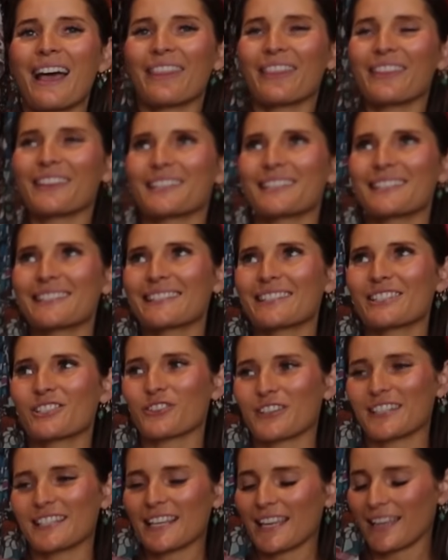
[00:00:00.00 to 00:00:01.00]
This
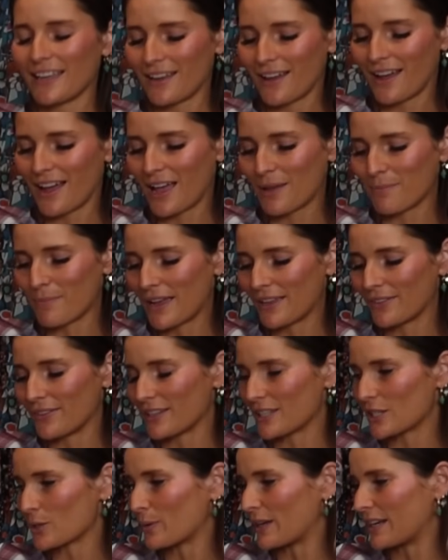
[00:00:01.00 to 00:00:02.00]
dress here, I made
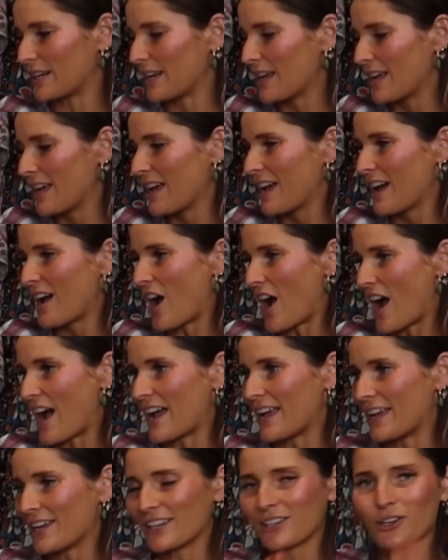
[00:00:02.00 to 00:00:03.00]
this when
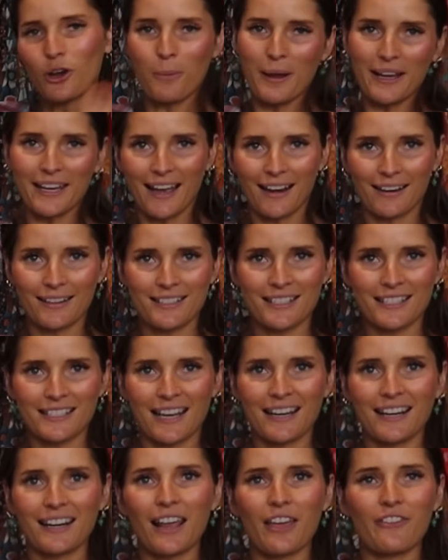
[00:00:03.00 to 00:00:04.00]
I got my colours
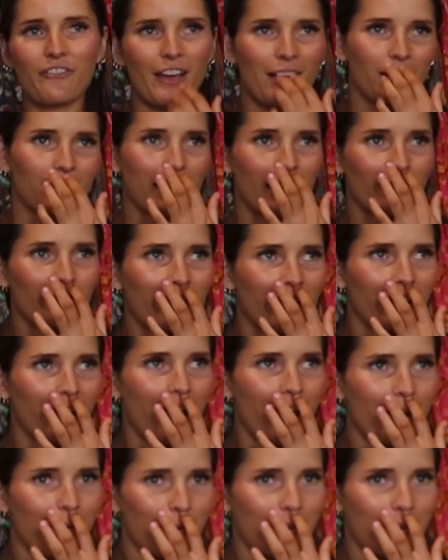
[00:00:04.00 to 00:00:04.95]
done and I found out that I